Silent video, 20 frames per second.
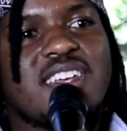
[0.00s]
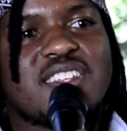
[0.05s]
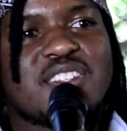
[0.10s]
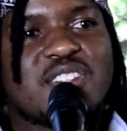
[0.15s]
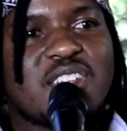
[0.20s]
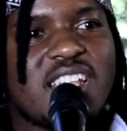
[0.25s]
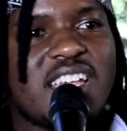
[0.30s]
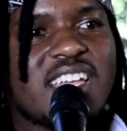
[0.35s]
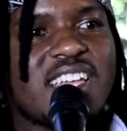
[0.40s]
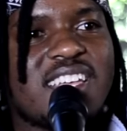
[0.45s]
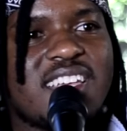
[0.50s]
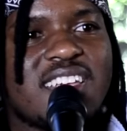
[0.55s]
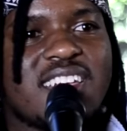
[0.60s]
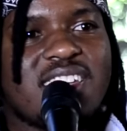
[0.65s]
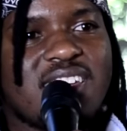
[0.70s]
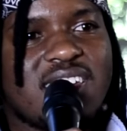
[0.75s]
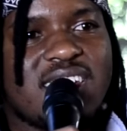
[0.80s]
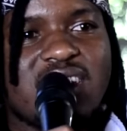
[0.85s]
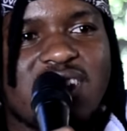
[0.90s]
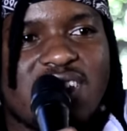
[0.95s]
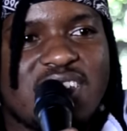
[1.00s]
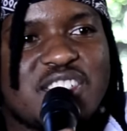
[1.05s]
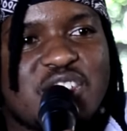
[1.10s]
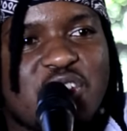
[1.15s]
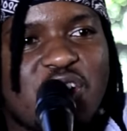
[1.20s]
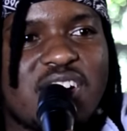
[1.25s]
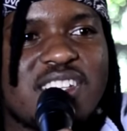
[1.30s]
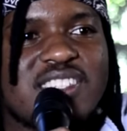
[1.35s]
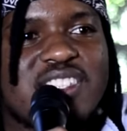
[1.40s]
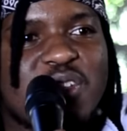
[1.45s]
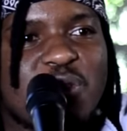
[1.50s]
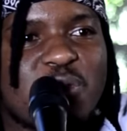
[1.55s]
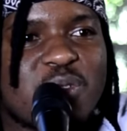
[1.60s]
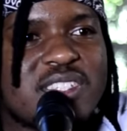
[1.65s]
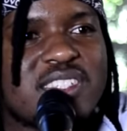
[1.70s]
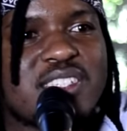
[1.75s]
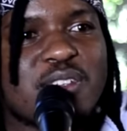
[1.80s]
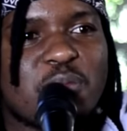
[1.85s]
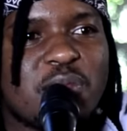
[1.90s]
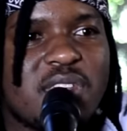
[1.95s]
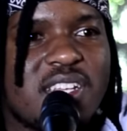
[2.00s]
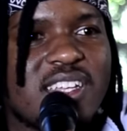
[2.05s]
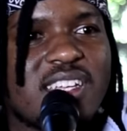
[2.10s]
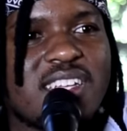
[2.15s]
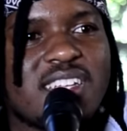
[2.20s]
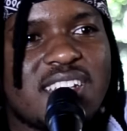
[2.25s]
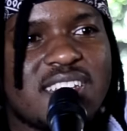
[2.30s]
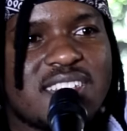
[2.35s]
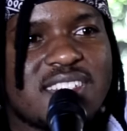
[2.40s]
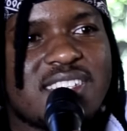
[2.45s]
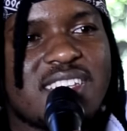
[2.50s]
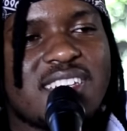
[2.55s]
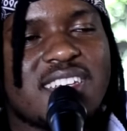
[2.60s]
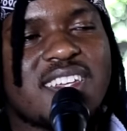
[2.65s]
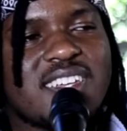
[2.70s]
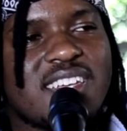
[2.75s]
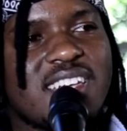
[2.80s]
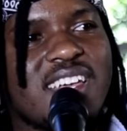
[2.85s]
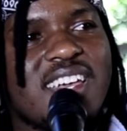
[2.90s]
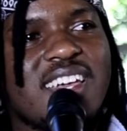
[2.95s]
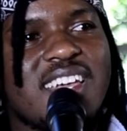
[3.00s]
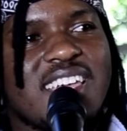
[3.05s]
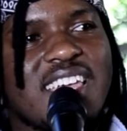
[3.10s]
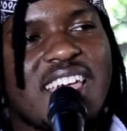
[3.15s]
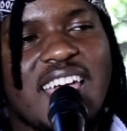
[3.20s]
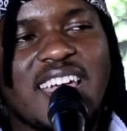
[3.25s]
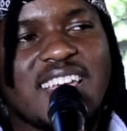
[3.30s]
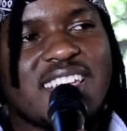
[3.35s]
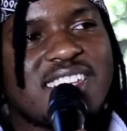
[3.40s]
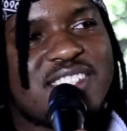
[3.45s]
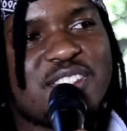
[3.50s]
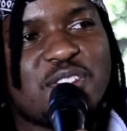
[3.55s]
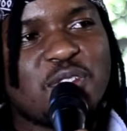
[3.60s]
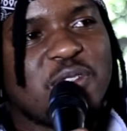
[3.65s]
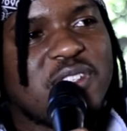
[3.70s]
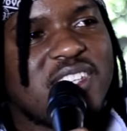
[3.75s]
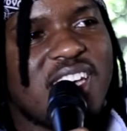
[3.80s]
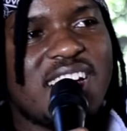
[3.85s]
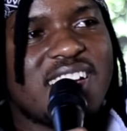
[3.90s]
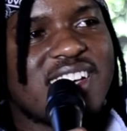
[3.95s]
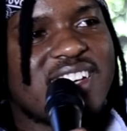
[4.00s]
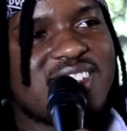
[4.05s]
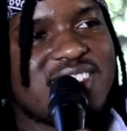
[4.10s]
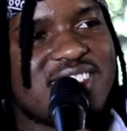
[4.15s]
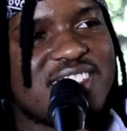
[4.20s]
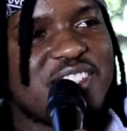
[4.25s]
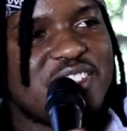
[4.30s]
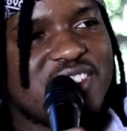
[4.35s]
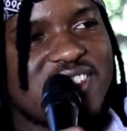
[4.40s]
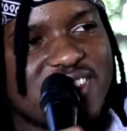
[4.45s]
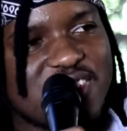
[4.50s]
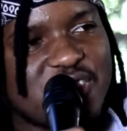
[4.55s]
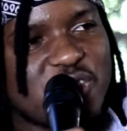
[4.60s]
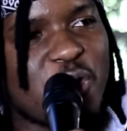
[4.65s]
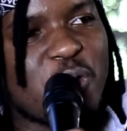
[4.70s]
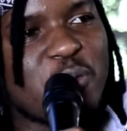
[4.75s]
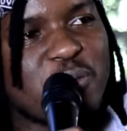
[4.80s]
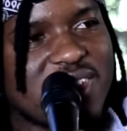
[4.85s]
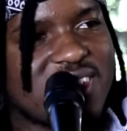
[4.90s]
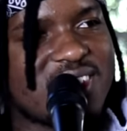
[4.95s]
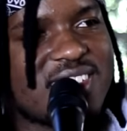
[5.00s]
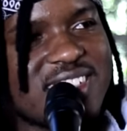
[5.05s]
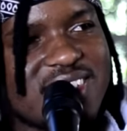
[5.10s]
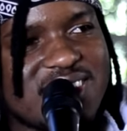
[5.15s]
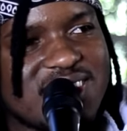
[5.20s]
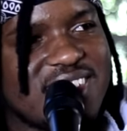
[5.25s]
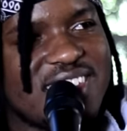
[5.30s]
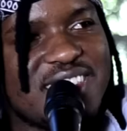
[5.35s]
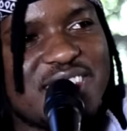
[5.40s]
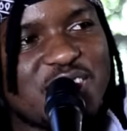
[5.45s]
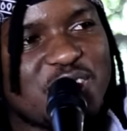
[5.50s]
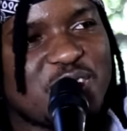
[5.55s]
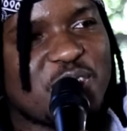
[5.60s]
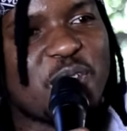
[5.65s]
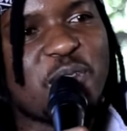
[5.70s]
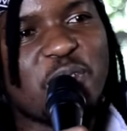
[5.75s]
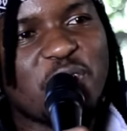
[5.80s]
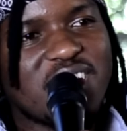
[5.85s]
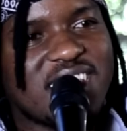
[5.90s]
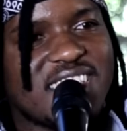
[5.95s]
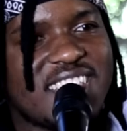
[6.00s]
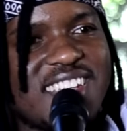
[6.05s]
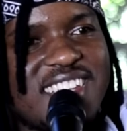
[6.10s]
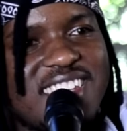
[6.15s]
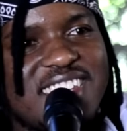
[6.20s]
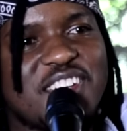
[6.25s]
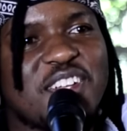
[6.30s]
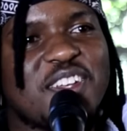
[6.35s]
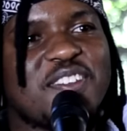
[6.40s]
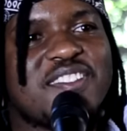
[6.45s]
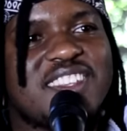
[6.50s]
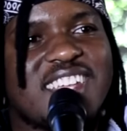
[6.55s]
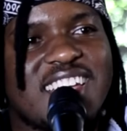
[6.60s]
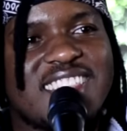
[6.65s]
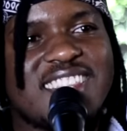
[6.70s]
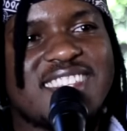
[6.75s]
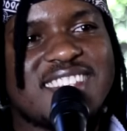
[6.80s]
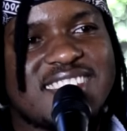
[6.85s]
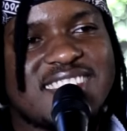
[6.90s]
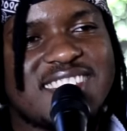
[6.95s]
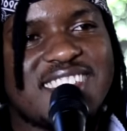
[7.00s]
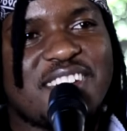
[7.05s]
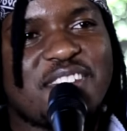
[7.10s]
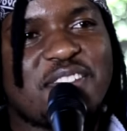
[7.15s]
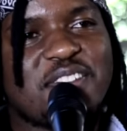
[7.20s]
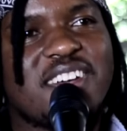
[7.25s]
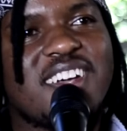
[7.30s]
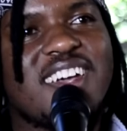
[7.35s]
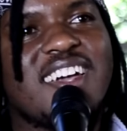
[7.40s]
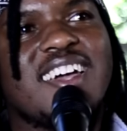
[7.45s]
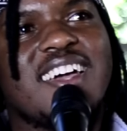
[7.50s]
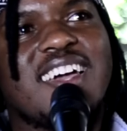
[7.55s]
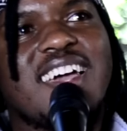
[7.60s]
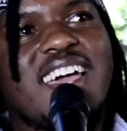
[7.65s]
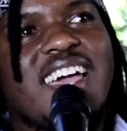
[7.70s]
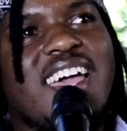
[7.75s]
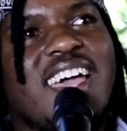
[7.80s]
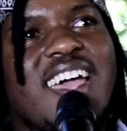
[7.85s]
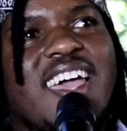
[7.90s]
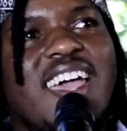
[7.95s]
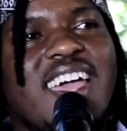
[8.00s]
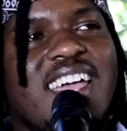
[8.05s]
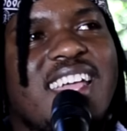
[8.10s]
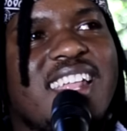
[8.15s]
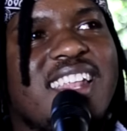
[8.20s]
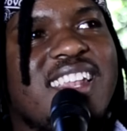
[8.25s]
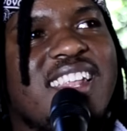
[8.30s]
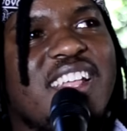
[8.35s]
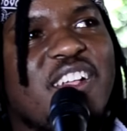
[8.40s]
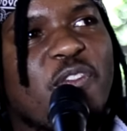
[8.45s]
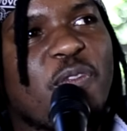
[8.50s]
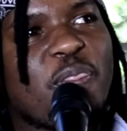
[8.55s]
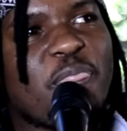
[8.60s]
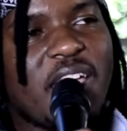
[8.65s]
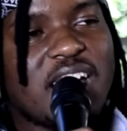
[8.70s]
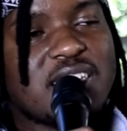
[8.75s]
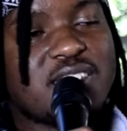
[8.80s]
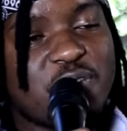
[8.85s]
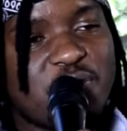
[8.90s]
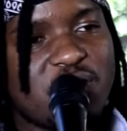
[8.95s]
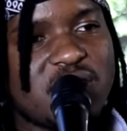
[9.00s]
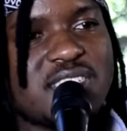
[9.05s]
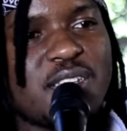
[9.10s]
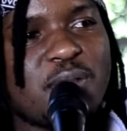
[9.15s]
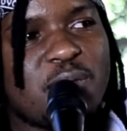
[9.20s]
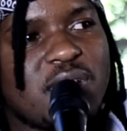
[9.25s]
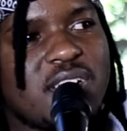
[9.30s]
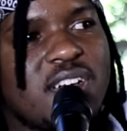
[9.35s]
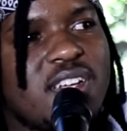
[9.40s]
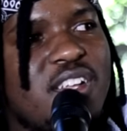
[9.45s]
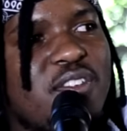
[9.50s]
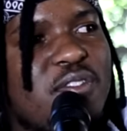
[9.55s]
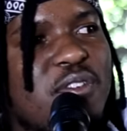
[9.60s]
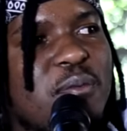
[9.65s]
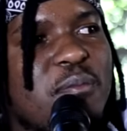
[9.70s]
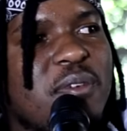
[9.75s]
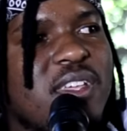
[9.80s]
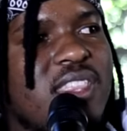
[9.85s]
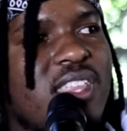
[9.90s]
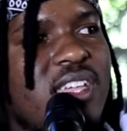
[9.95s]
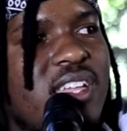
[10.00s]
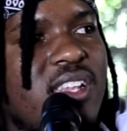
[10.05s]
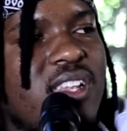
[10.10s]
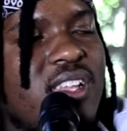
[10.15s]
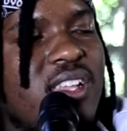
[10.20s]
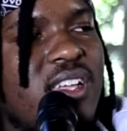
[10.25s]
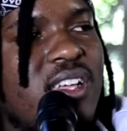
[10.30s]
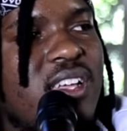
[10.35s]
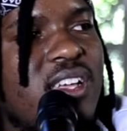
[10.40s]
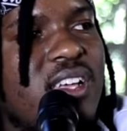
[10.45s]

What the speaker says: So like his content was similar, and I was like, yeah, he's too young because he just told me he's 16. There's no way that he could have done this stuff, and that's the first time I heard of him. And then